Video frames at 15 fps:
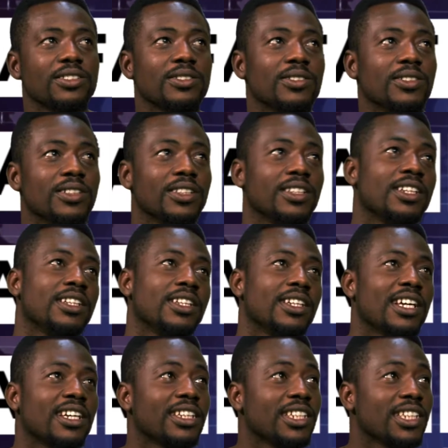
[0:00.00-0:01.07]
So then
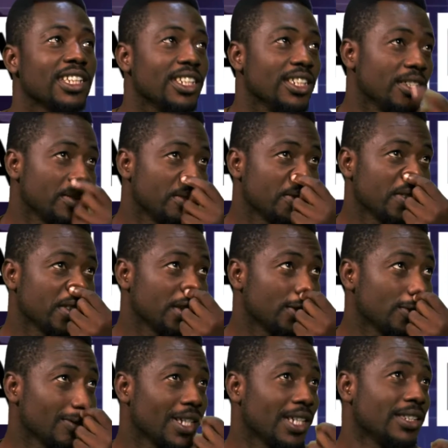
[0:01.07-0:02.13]
I get into it
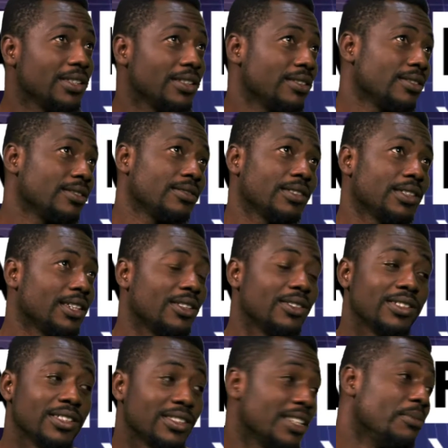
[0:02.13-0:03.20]
when they know
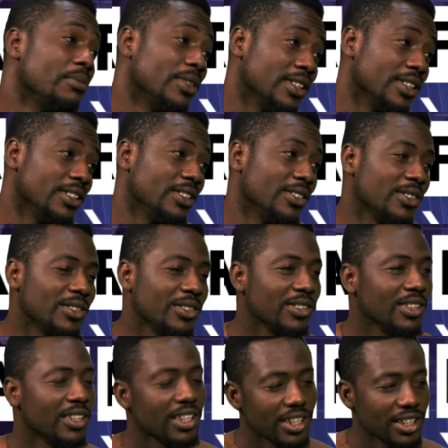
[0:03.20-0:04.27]
they send money. You know,
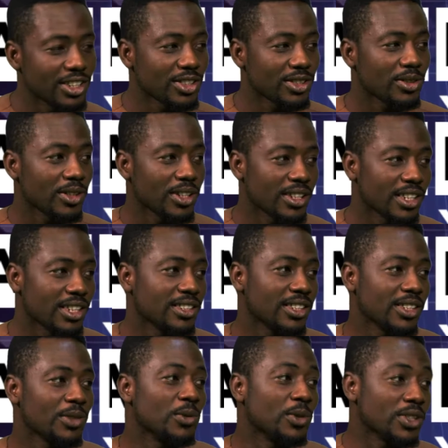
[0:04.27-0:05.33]
this story, they
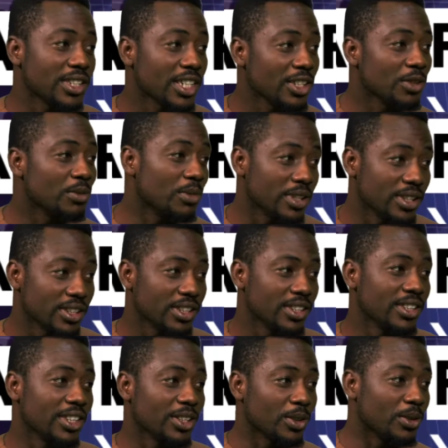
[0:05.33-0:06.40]
say, we'll send you money,
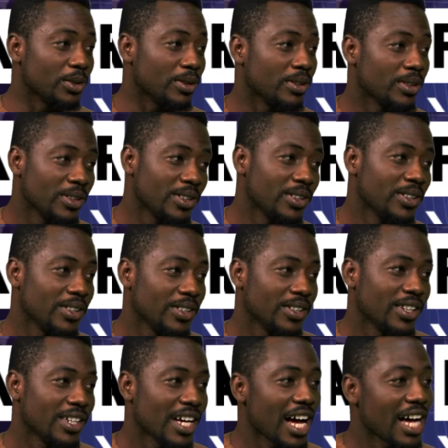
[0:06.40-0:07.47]
they go.
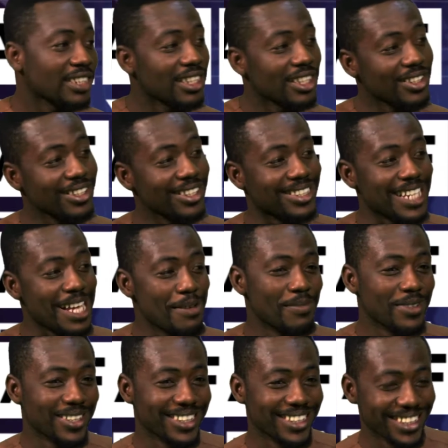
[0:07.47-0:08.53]
As they know they send
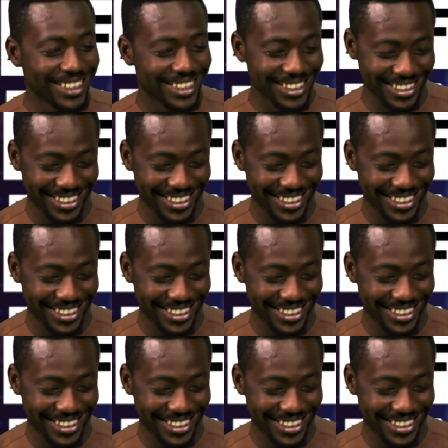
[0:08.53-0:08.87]
money.